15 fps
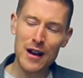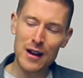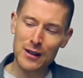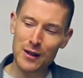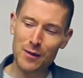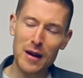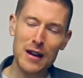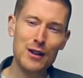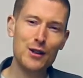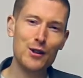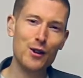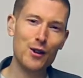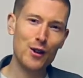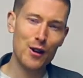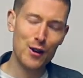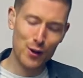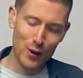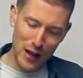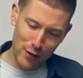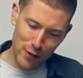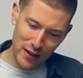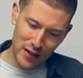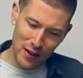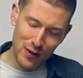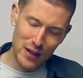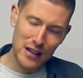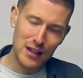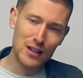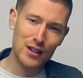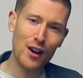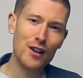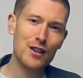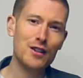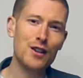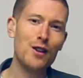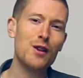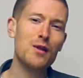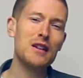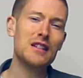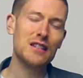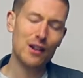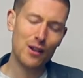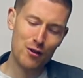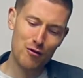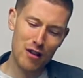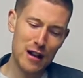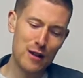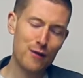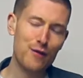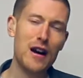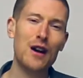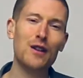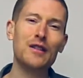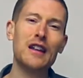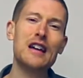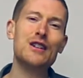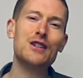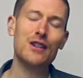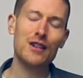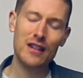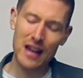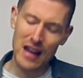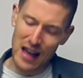so make sure you're giving the guitar soloist a great foundation